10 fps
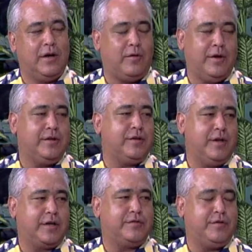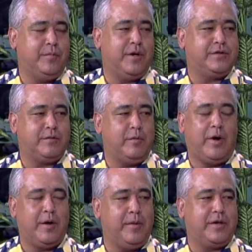going into the next few months, and we
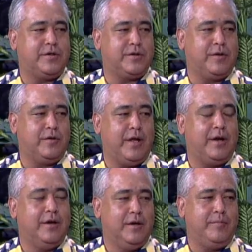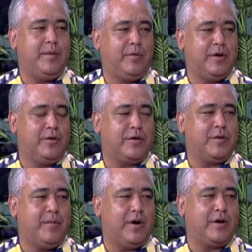want to make sure that people in North
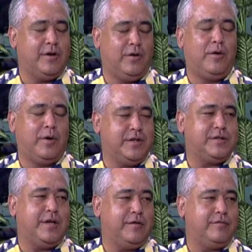America know Hawaii is safe.